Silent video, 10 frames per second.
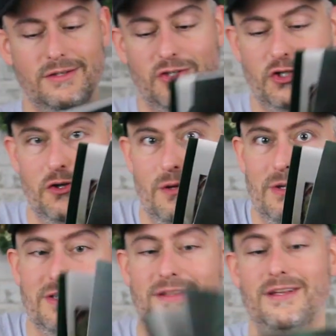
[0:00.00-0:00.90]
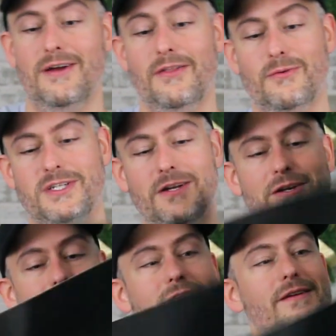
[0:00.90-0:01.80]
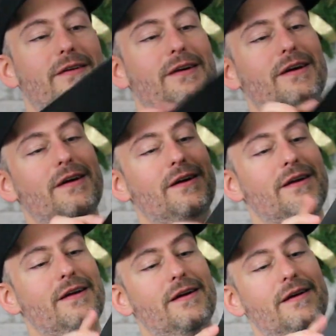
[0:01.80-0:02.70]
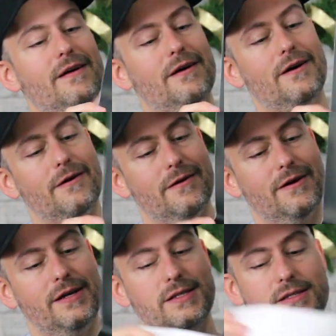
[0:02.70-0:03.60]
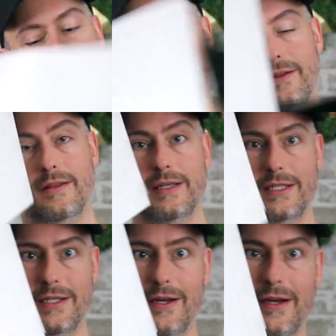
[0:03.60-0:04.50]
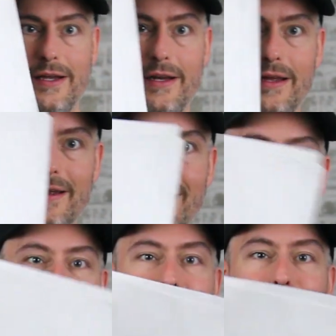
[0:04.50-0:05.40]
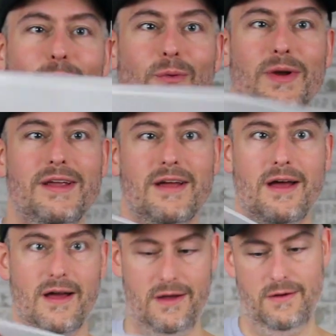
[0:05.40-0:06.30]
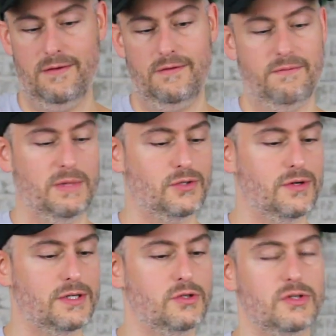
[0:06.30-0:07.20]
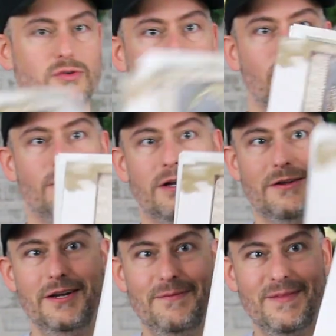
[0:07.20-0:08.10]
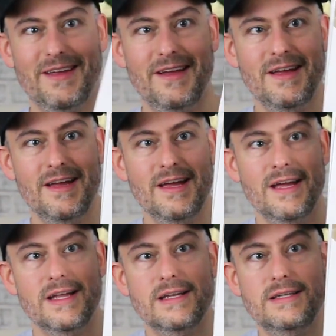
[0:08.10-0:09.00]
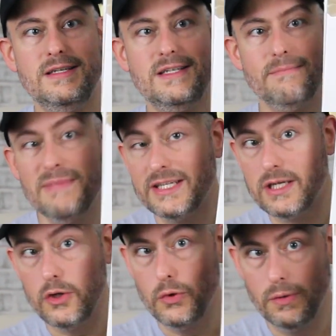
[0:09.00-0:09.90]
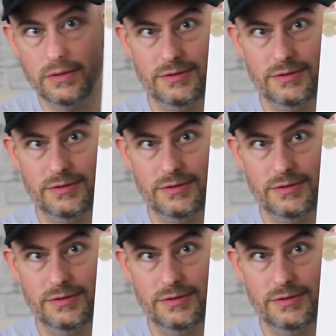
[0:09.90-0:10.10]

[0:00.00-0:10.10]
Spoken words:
and show you what's on the other side. All right, on this side, we have, make sure I do this one correctly, Dementlu,